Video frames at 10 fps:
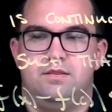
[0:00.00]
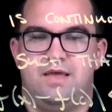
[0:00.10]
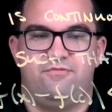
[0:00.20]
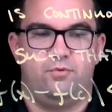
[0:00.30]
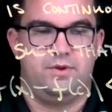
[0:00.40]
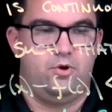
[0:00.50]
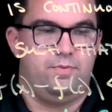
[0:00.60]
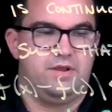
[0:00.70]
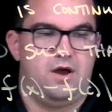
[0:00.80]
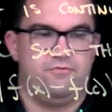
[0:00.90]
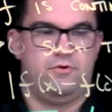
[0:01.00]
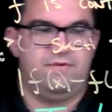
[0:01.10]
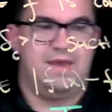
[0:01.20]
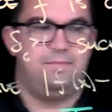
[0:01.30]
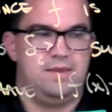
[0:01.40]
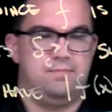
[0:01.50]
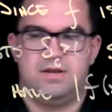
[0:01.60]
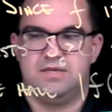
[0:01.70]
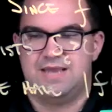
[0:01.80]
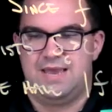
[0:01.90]
That formed an open cover of AB
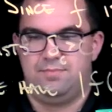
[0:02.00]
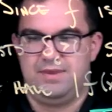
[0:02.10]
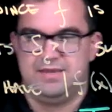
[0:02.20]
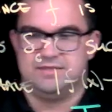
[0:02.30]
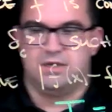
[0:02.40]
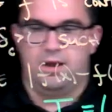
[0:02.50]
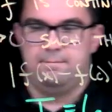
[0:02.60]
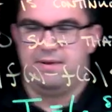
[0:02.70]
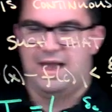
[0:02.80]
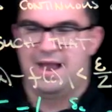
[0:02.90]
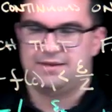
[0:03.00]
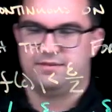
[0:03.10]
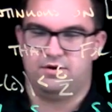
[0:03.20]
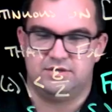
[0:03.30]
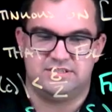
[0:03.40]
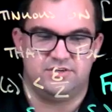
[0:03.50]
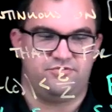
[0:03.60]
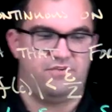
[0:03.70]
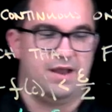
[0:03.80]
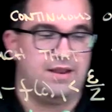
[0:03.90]
because AB is compact. There
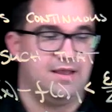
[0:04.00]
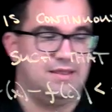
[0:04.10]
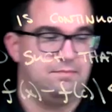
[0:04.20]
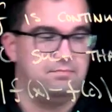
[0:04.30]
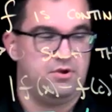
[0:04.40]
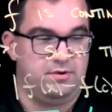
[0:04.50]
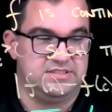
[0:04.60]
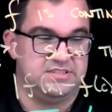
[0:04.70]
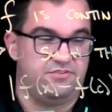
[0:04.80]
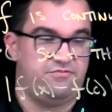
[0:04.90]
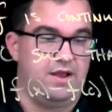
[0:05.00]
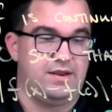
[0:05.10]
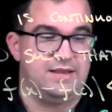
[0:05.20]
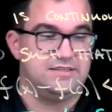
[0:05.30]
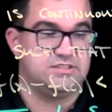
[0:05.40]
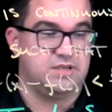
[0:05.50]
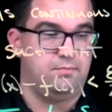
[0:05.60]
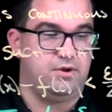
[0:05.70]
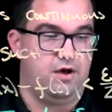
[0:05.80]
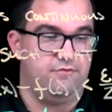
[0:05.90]
exists a finite
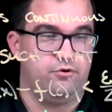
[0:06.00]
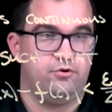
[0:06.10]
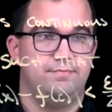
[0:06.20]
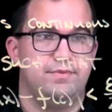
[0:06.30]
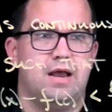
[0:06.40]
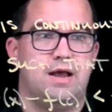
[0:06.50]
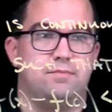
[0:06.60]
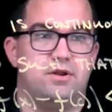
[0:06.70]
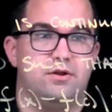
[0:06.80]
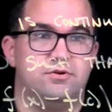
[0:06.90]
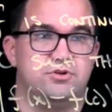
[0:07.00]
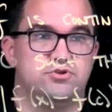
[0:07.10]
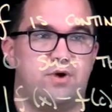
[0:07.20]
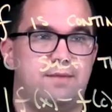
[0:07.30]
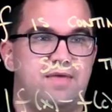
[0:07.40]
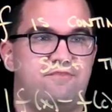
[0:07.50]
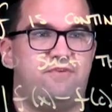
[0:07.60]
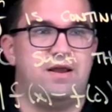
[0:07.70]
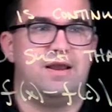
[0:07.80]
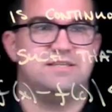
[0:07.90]
subcover. I'm going to describe that
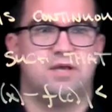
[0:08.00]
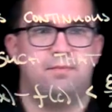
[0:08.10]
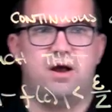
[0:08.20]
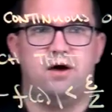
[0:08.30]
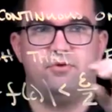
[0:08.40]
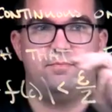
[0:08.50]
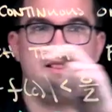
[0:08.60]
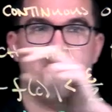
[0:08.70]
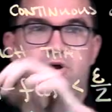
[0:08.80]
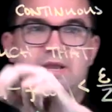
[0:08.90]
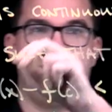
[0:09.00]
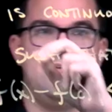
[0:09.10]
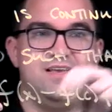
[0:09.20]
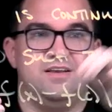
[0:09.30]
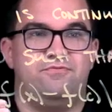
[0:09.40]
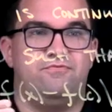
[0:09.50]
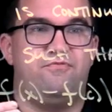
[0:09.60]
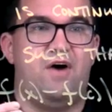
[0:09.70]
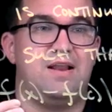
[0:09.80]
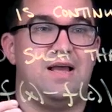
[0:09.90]
finite subcover by looking at the
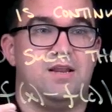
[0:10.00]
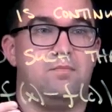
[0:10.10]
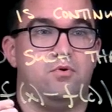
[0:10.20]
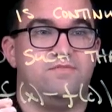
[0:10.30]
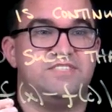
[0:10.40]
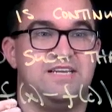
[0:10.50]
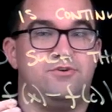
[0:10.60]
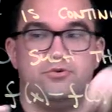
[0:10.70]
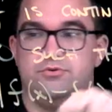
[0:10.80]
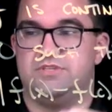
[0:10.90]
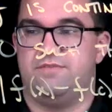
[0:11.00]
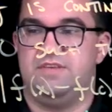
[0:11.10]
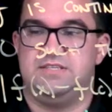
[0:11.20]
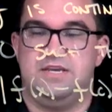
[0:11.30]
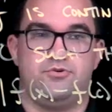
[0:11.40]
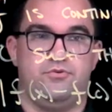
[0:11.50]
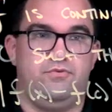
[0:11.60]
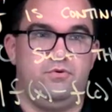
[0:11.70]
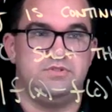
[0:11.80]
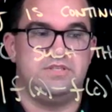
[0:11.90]
finite number of centers of these
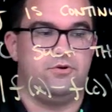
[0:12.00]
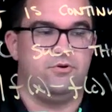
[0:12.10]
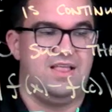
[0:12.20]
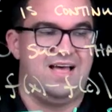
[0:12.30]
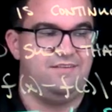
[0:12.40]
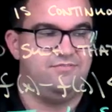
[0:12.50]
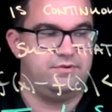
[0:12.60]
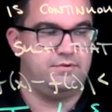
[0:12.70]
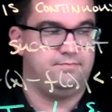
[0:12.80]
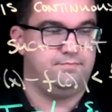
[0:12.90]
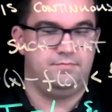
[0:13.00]
intervals that are left.